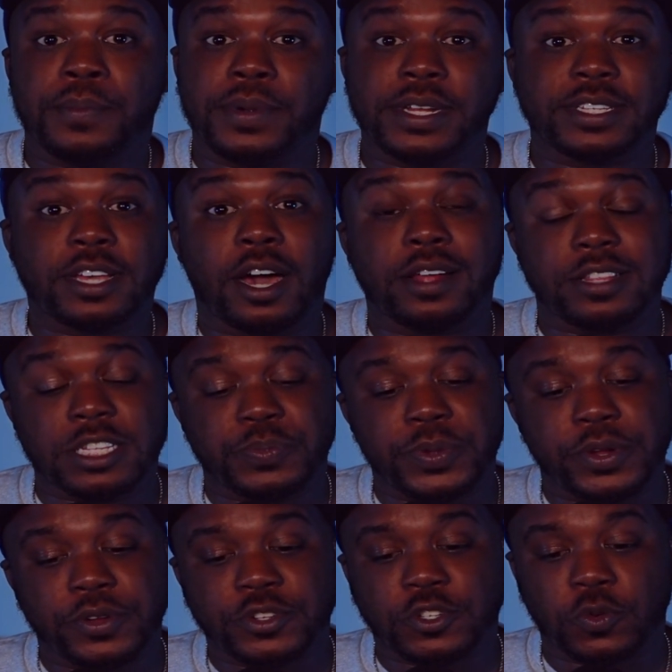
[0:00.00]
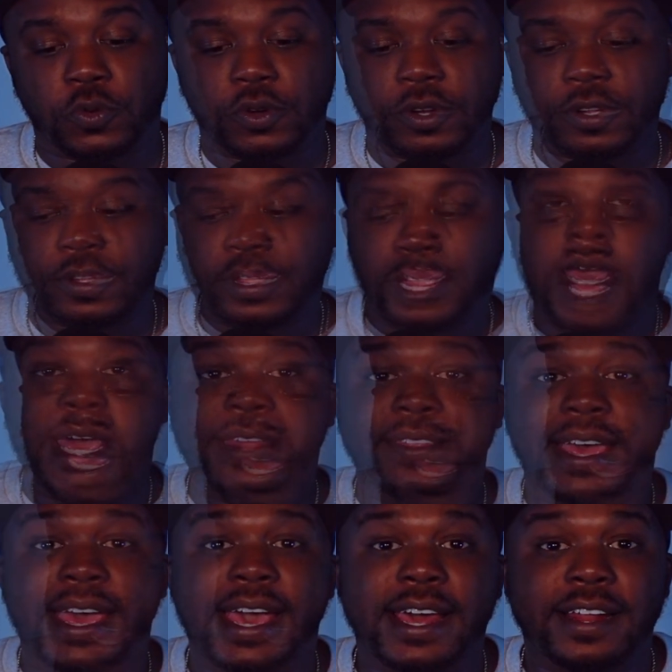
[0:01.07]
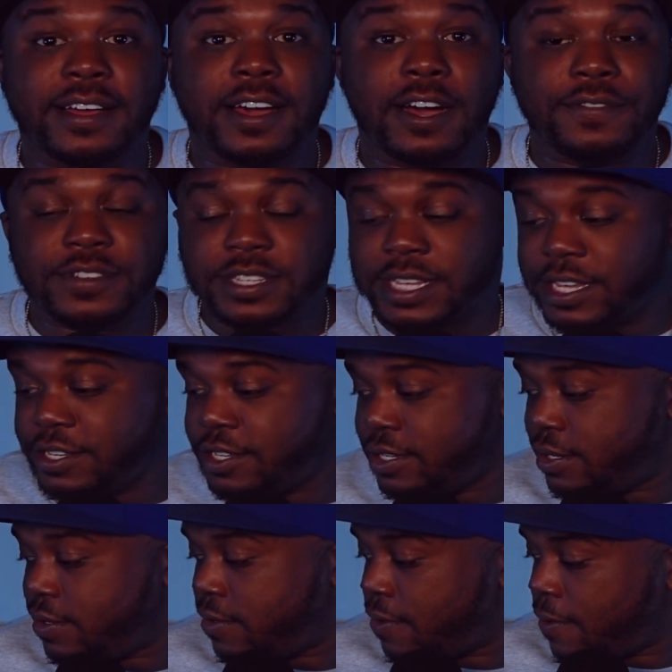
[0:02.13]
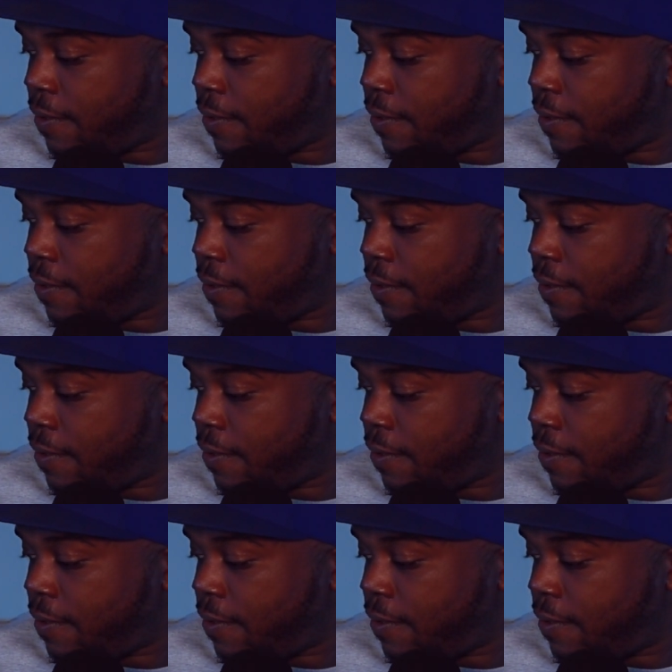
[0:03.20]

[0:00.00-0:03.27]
but it's called The Spiritual World. And they had a conversation